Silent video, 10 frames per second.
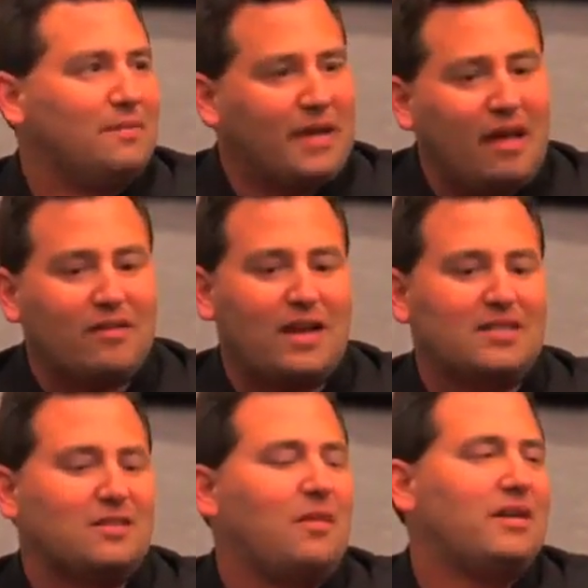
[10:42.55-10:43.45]
Being able to
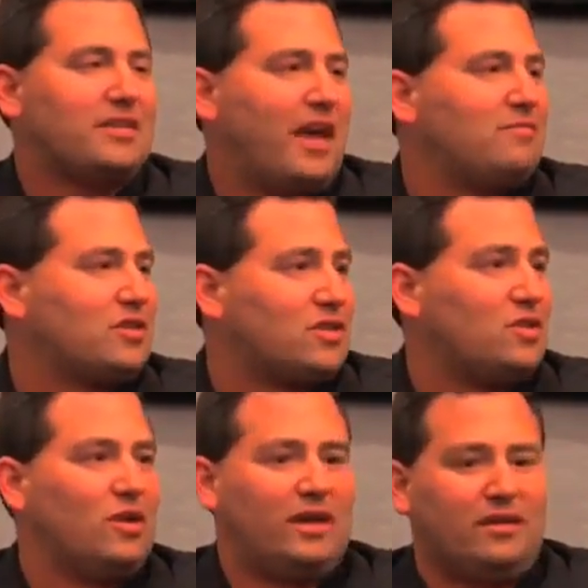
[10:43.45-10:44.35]
customize games is
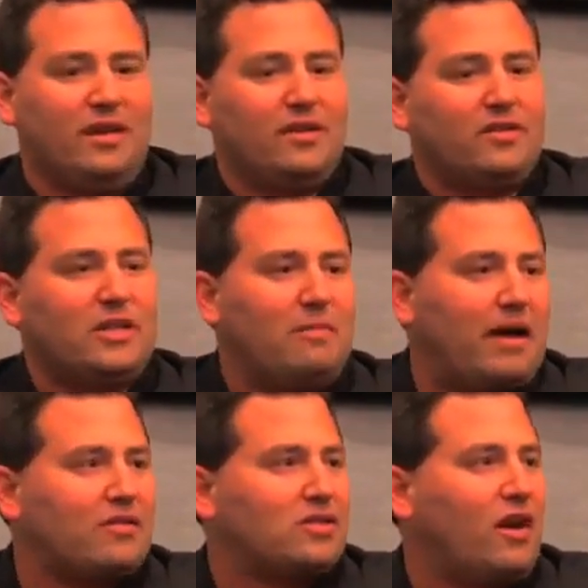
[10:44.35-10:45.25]
cool, and you see
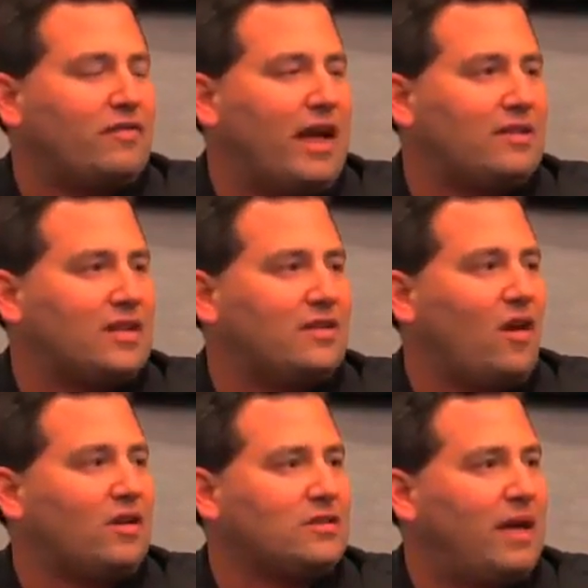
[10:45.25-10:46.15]
Microsoft now has that
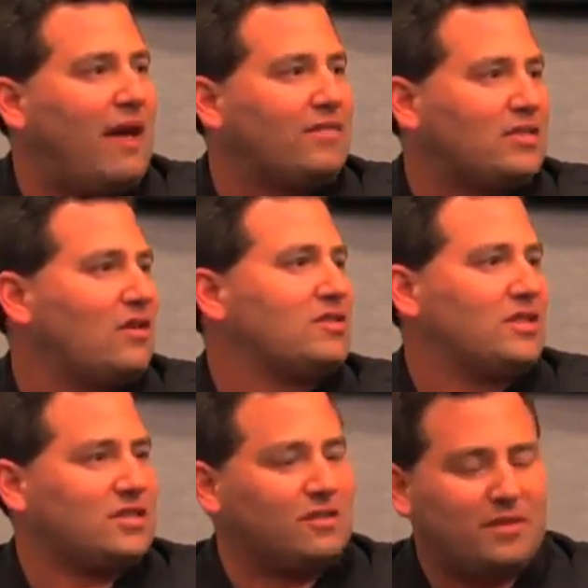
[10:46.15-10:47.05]
awesome avatar
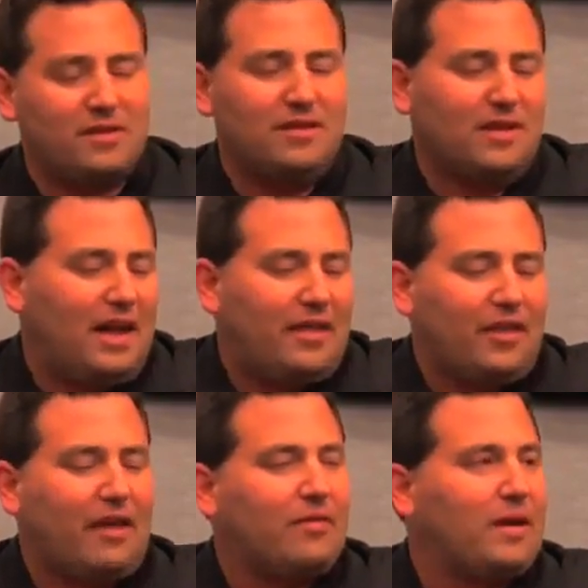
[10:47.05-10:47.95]
system, and I
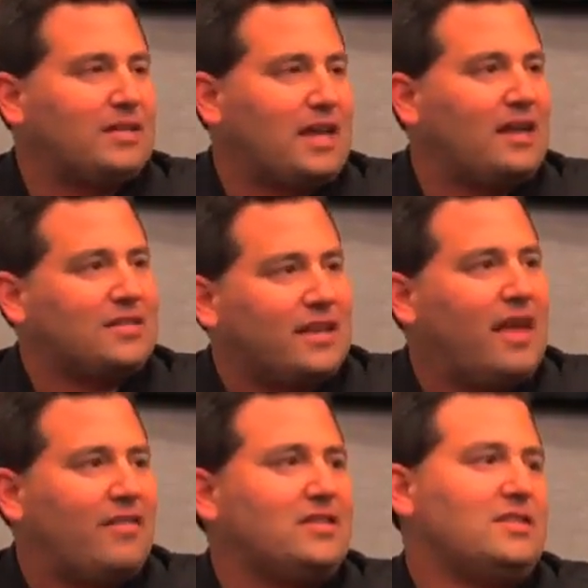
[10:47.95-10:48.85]
think everybody's kind of saying,
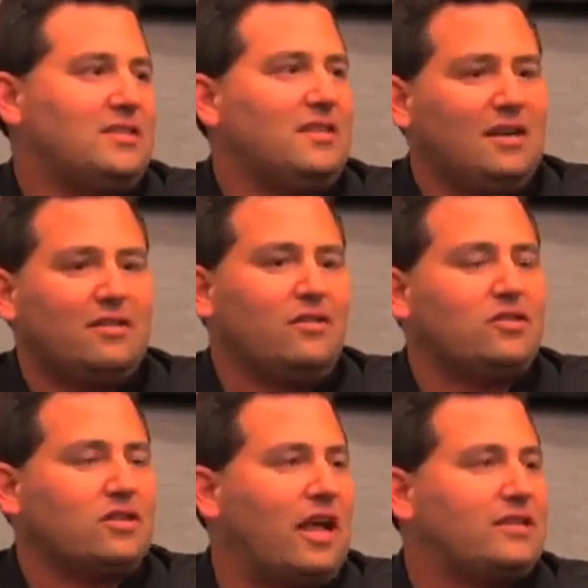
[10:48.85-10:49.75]
yeah,
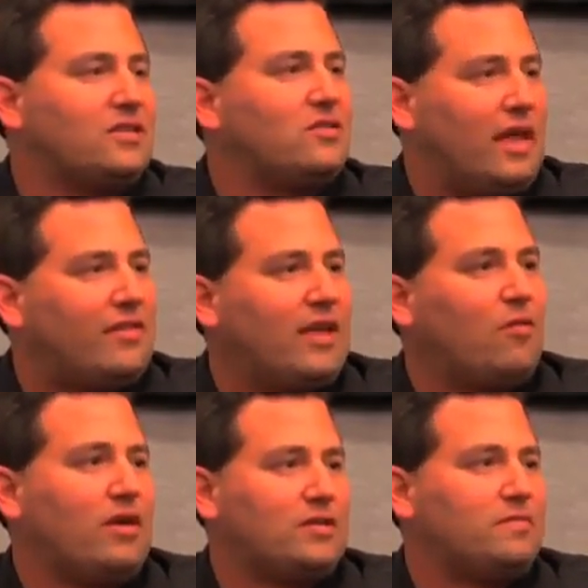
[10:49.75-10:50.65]
users like to do that. They
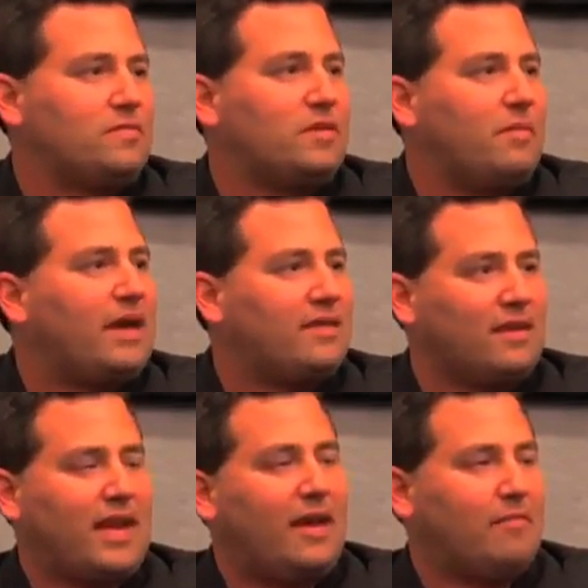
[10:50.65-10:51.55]
want to make
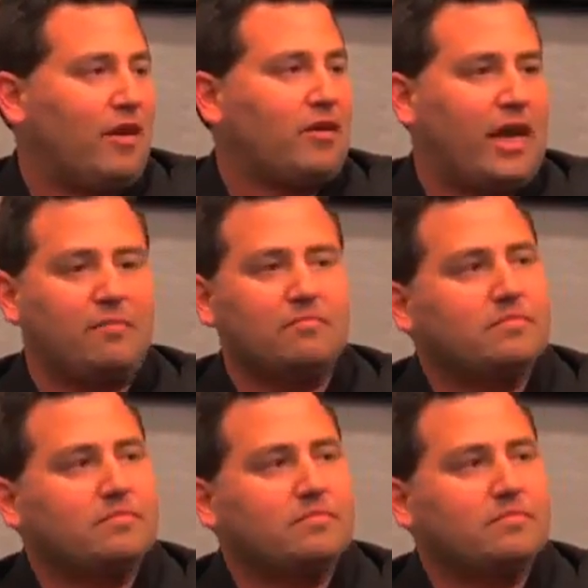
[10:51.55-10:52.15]
the game their game.